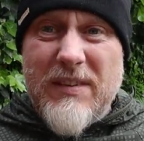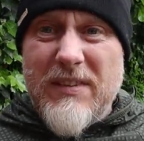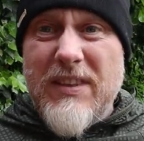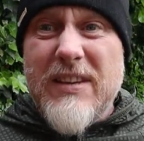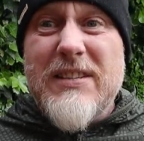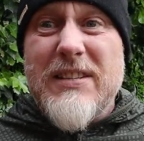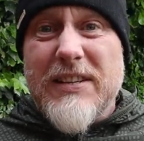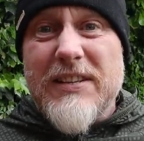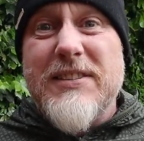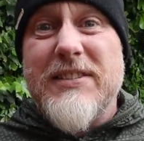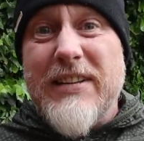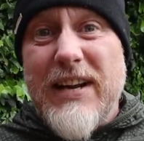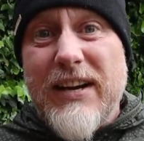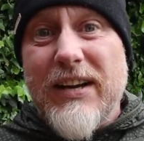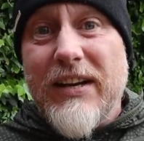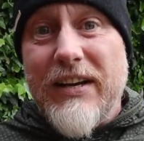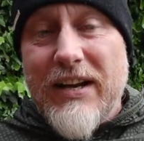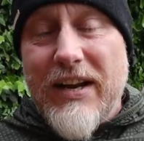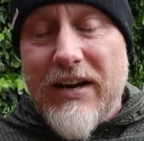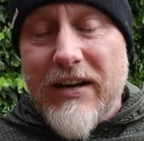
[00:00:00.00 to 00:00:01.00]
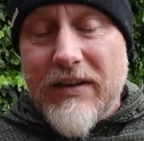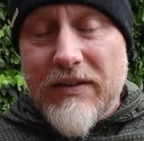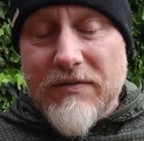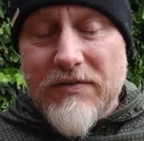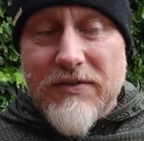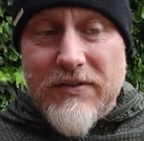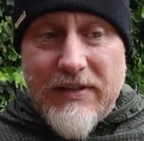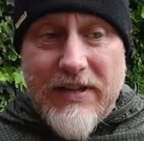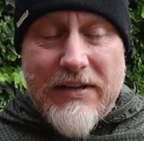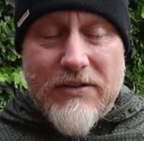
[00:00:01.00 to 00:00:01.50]
things like Stanley
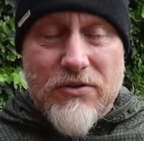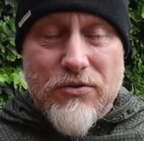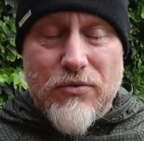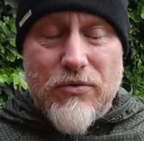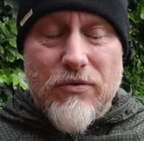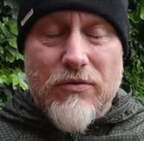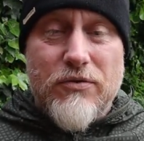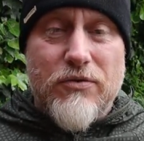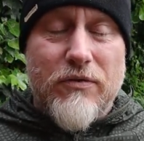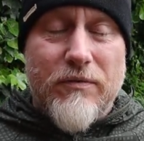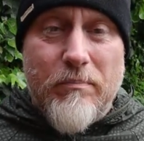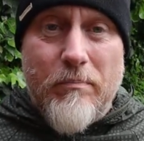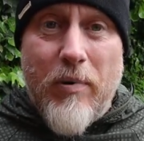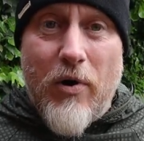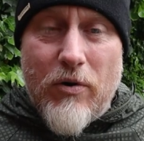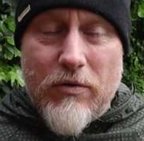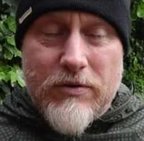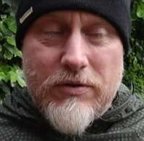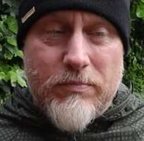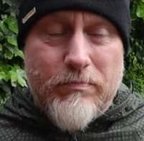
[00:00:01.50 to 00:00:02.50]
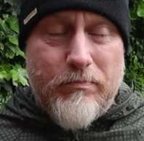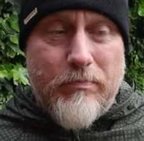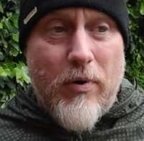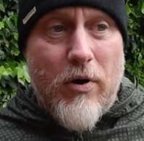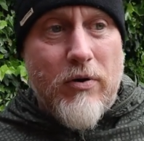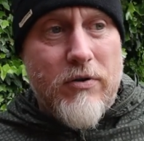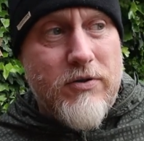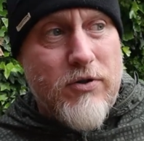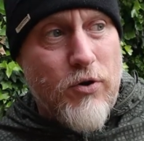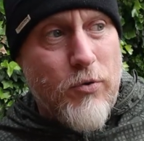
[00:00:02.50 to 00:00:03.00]
knives, that sort of stuff,
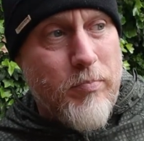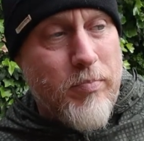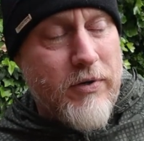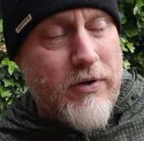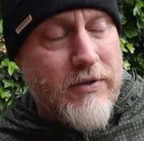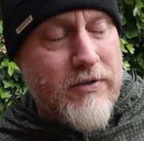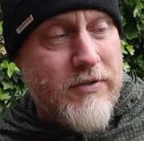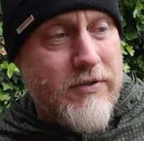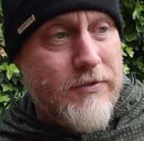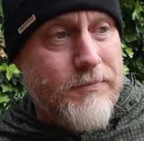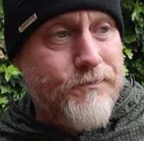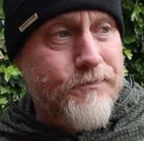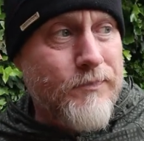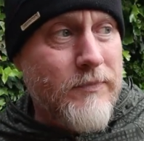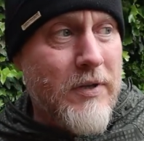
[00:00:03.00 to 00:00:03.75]
box openers.